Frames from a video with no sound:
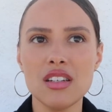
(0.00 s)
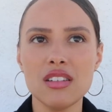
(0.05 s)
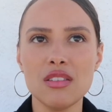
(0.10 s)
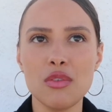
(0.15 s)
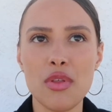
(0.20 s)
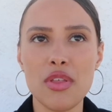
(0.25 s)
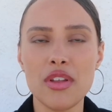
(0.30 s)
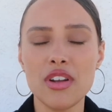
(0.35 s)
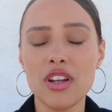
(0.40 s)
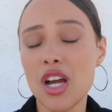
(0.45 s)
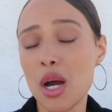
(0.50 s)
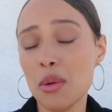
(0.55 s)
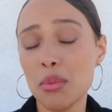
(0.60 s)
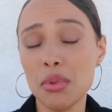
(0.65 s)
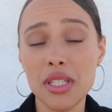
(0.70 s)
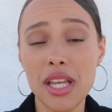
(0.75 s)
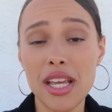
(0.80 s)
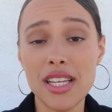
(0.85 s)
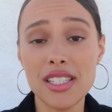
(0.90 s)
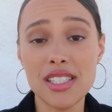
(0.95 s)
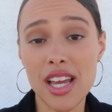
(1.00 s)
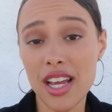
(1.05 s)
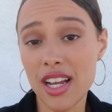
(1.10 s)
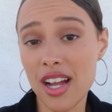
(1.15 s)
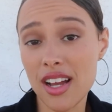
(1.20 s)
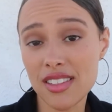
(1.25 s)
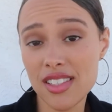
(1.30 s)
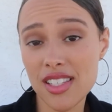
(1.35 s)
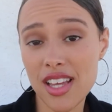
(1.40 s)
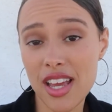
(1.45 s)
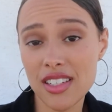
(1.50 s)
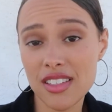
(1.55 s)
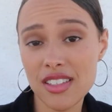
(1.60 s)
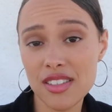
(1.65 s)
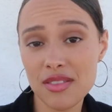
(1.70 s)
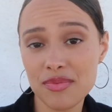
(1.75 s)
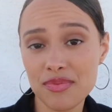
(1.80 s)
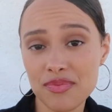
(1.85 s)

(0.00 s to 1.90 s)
within a couple days I got signed.